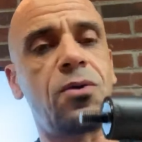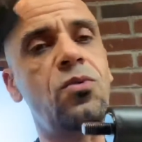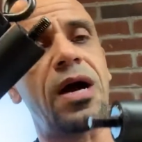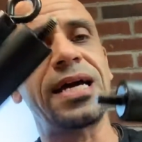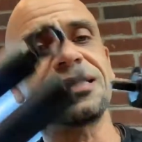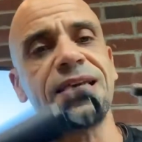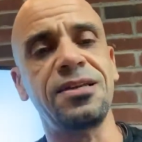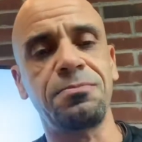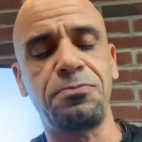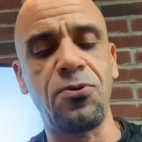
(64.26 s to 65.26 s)
Why is that
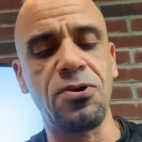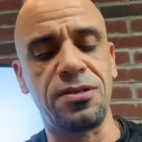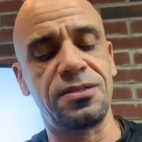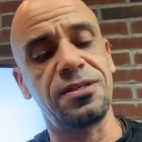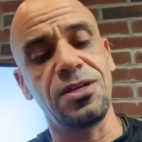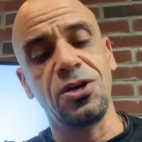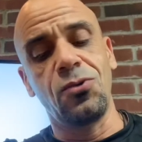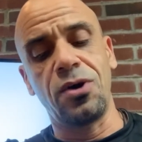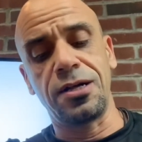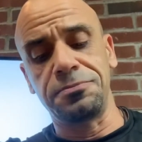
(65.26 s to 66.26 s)
important?
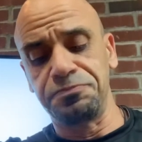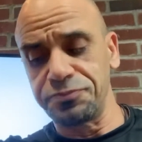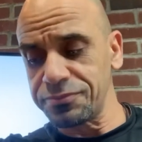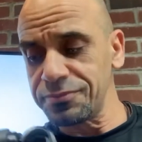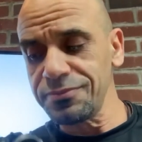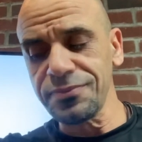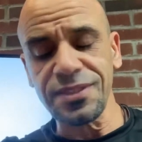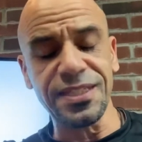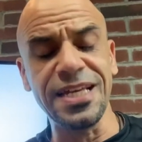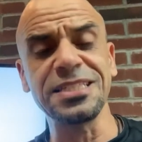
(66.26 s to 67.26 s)
Well,
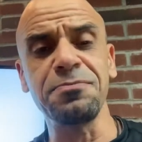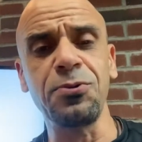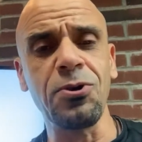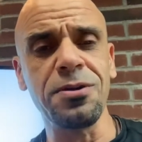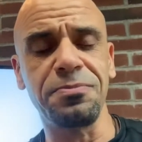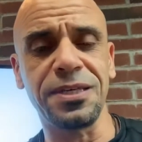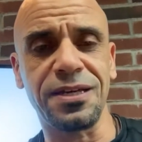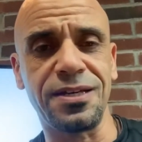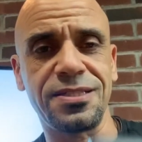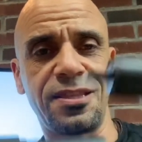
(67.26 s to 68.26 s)
it's important
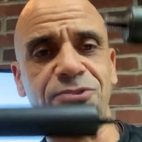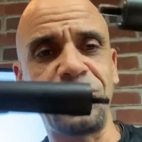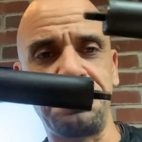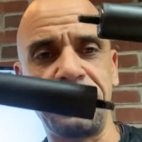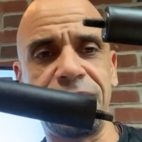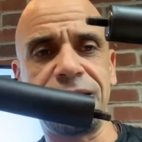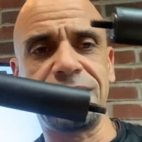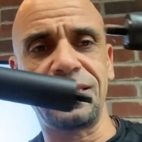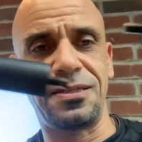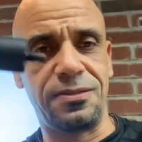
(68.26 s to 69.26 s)
because the
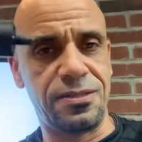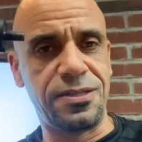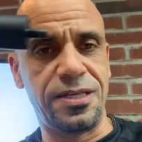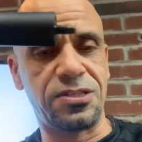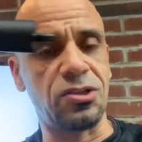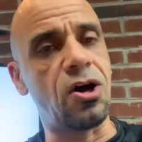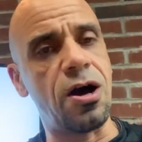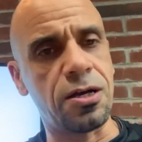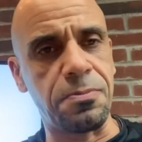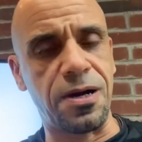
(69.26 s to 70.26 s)
three-piece is a
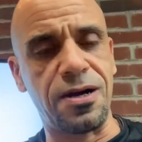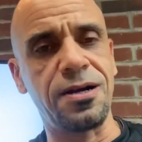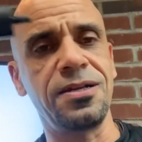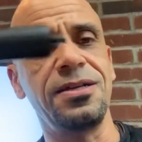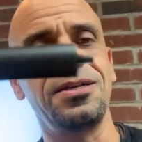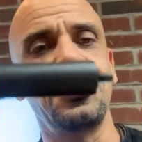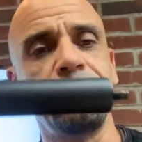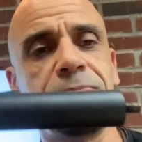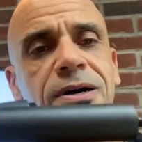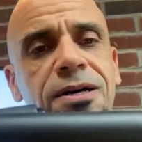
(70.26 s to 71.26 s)
long bar,
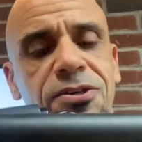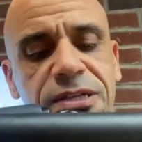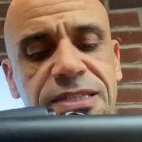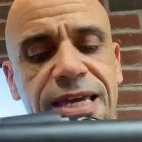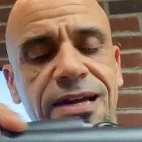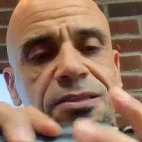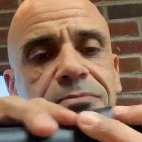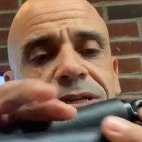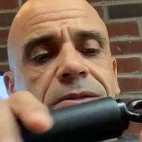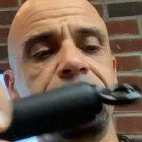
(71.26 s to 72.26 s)
but you can take out the
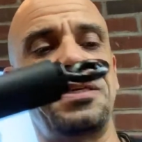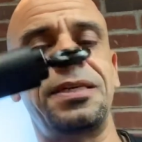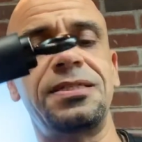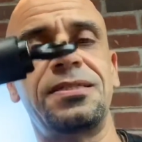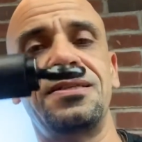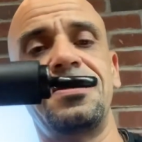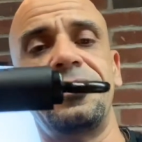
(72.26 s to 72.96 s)
middle piece